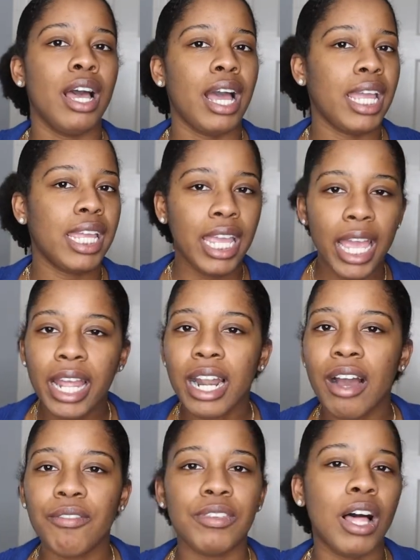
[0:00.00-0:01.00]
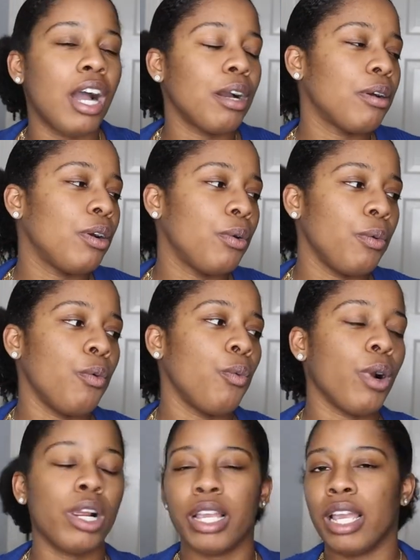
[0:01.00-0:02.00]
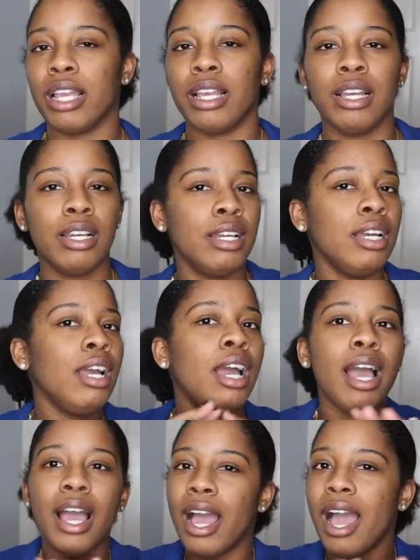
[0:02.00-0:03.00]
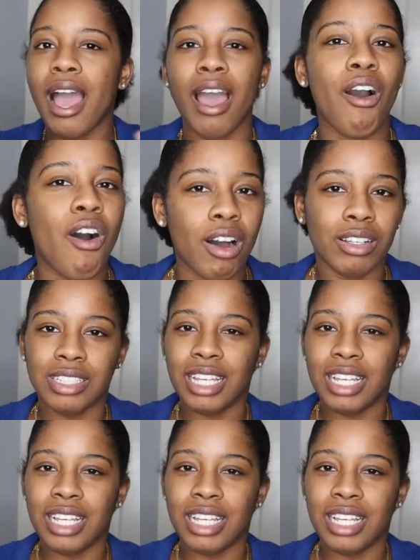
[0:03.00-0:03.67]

I cannot vlog working at all.